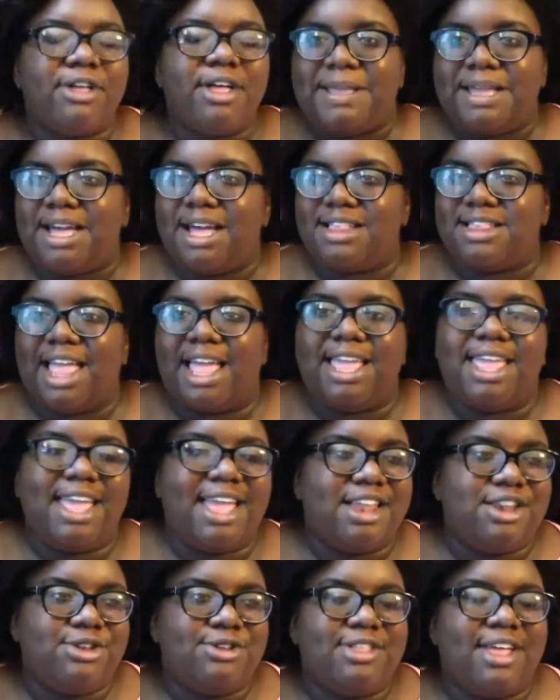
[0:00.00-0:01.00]
because I
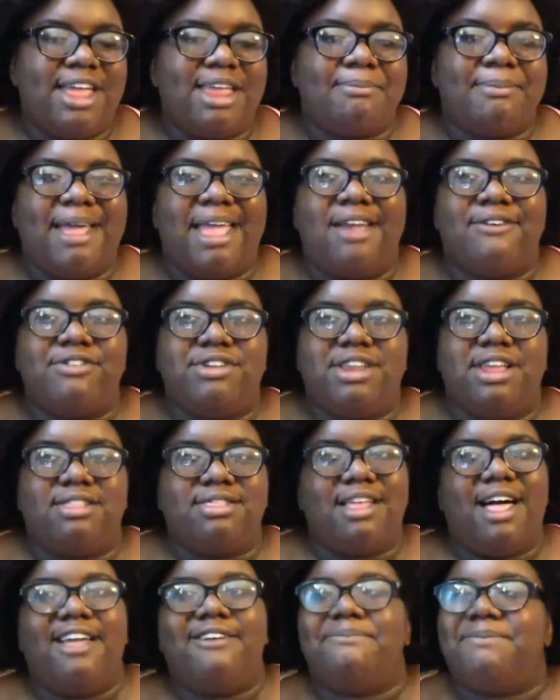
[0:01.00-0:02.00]
can't do that in my everyday
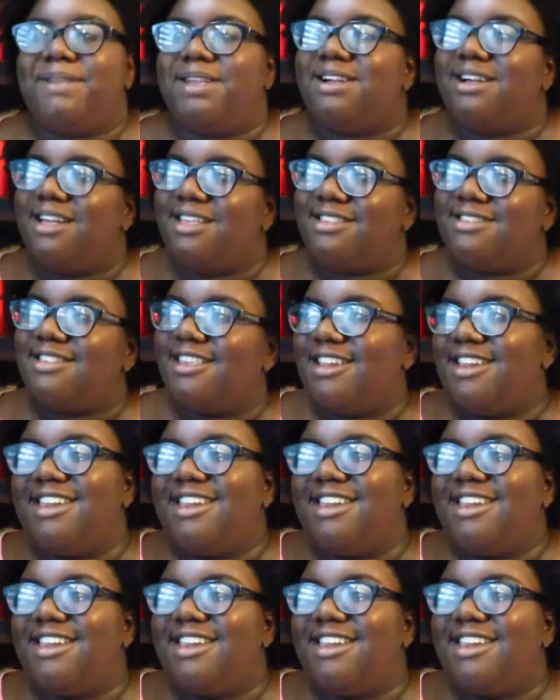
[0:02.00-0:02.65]
life, because